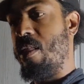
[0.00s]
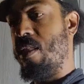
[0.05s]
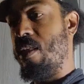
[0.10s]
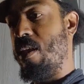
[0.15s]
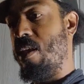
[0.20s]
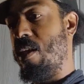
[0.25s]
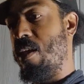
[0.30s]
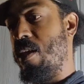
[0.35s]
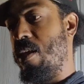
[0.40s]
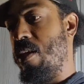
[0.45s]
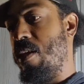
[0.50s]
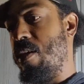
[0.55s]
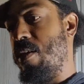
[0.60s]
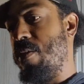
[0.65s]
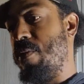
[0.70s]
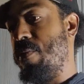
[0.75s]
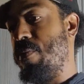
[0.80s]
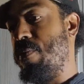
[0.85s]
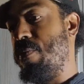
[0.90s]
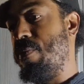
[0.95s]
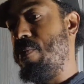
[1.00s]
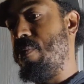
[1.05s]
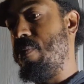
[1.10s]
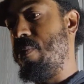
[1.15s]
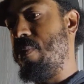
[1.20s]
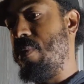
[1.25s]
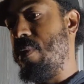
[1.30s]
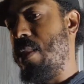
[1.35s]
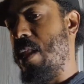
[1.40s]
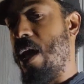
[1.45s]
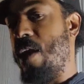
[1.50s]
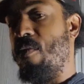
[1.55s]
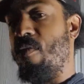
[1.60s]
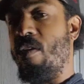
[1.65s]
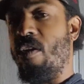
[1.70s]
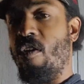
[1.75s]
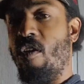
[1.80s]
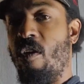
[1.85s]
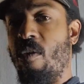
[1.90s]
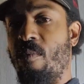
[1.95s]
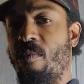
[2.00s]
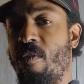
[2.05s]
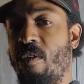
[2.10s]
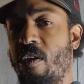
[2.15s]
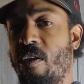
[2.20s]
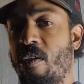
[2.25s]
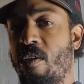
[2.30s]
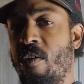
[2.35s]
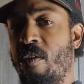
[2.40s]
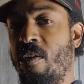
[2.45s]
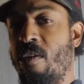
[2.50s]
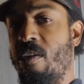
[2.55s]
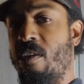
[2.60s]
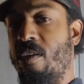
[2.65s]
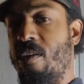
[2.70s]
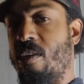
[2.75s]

the African arms dealer.